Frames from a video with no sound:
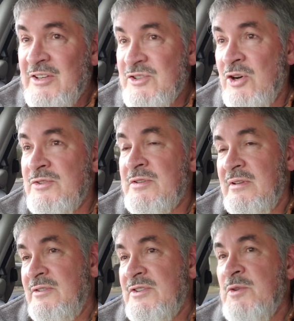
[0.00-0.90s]
So it's
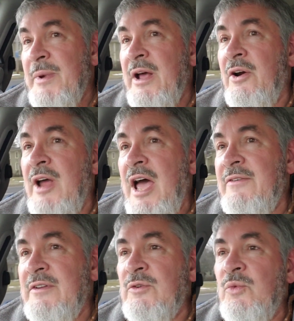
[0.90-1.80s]
just a matter of
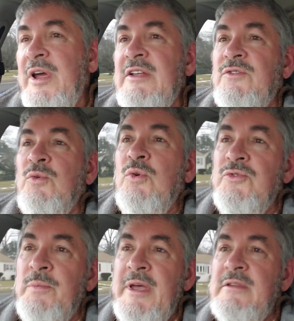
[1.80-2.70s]
having the right
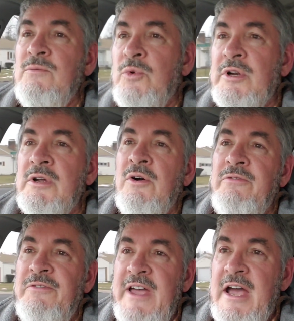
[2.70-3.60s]
tool to make the work go
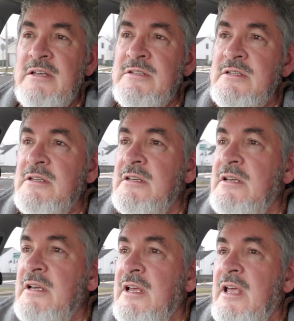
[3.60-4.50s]
fast.
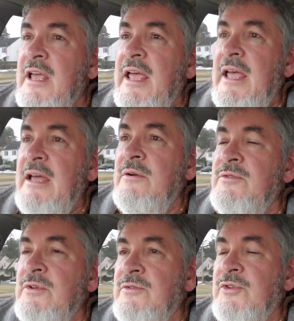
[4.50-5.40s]

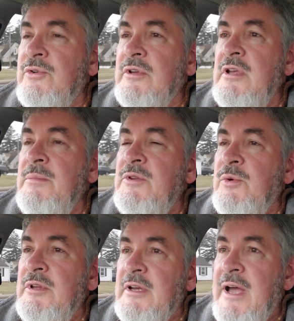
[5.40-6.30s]
And certainly
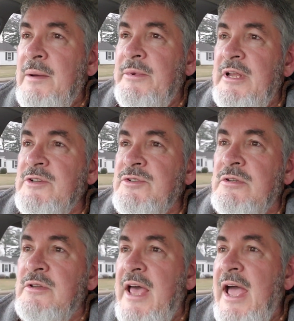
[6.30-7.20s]
between the
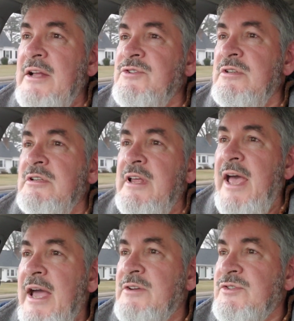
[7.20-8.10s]
combination of the hatchet and the
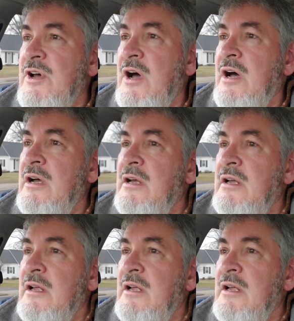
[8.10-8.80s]
hacksaw